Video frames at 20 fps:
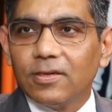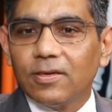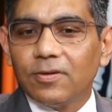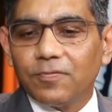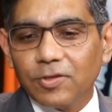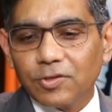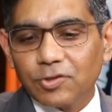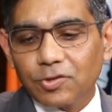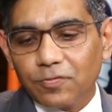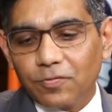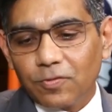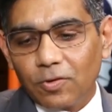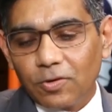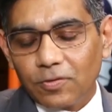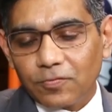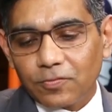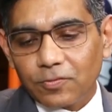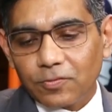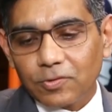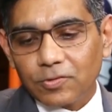First of
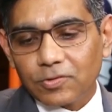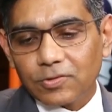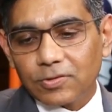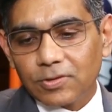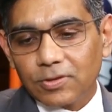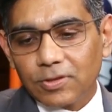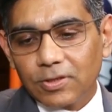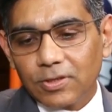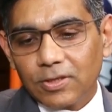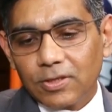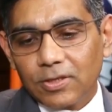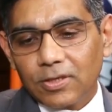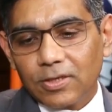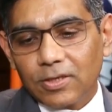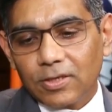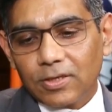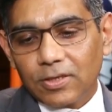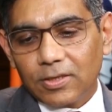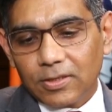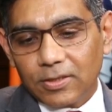all, of course,
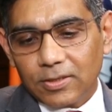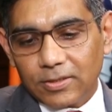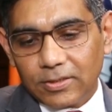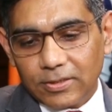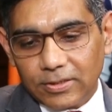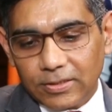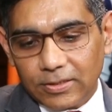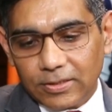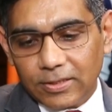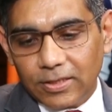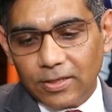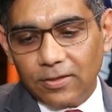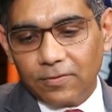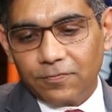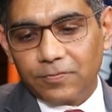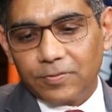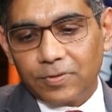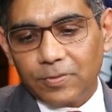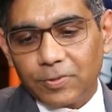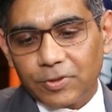the
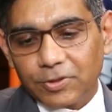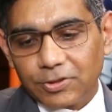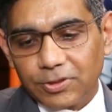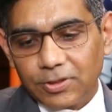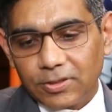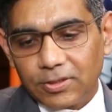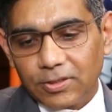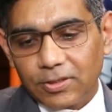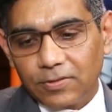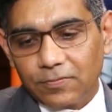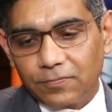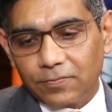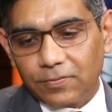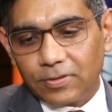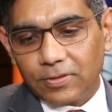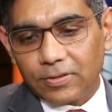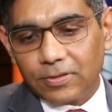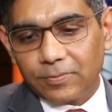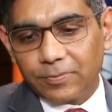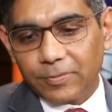Gulf, the Persian
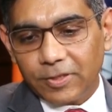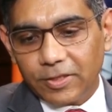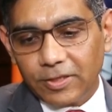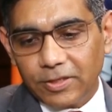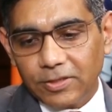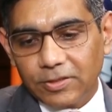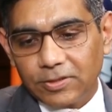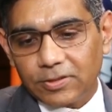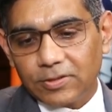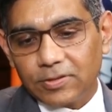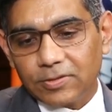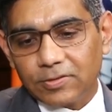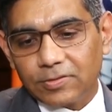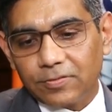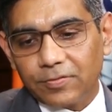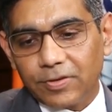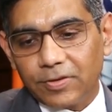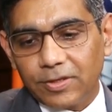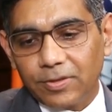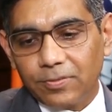Gulf, the Middle East
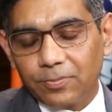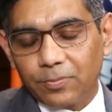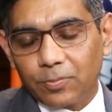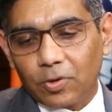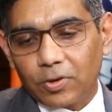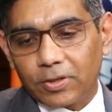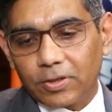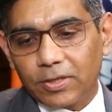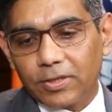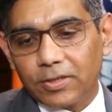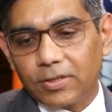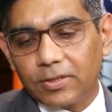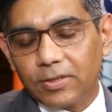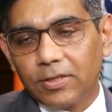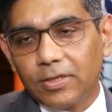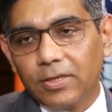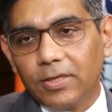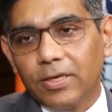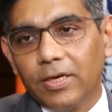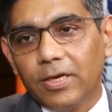is a very important
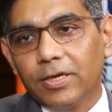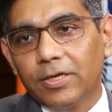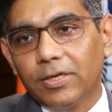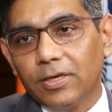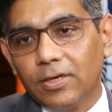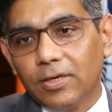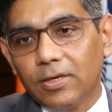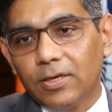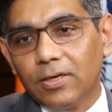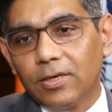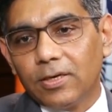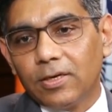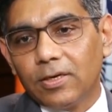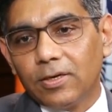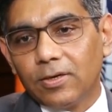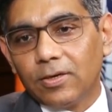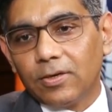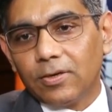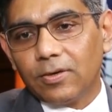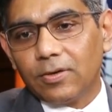area
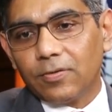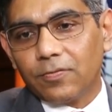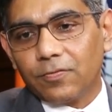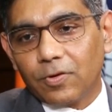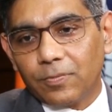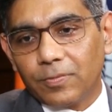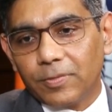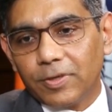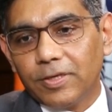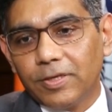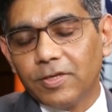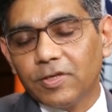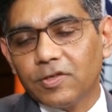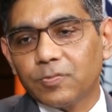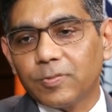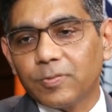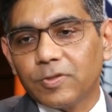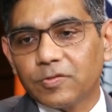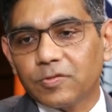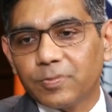from
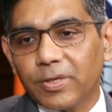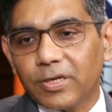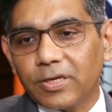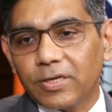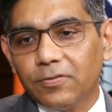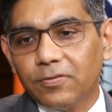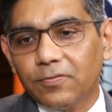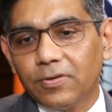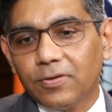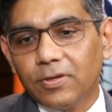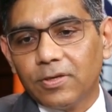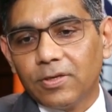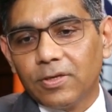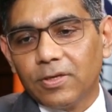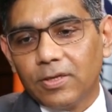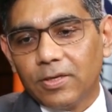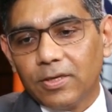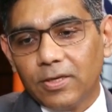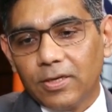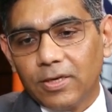India's perspective.
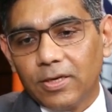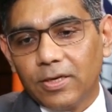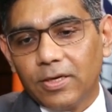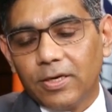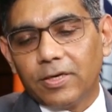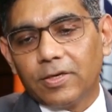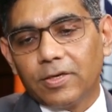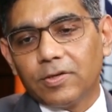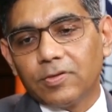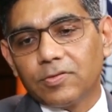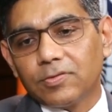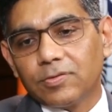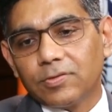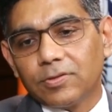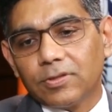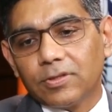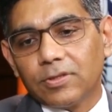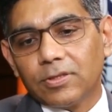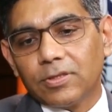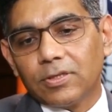It
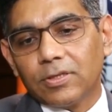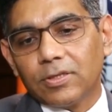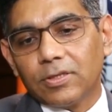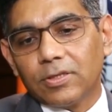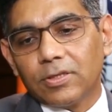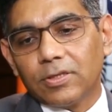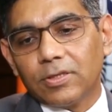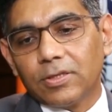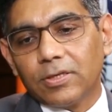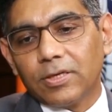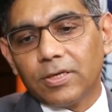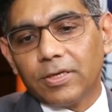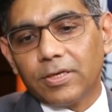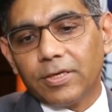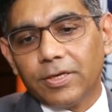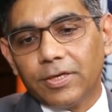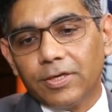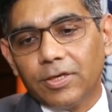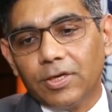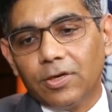is
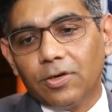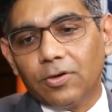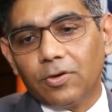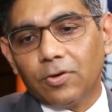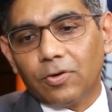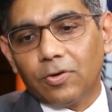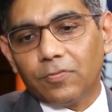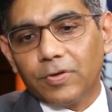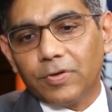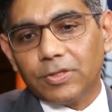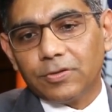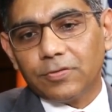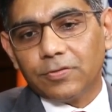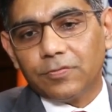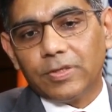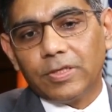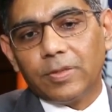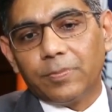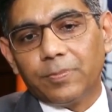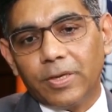an area on
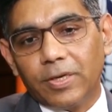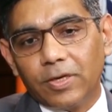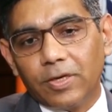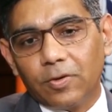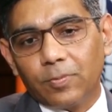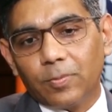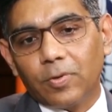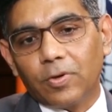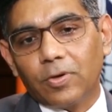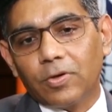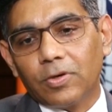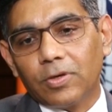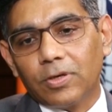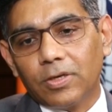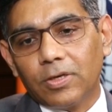which we depend upon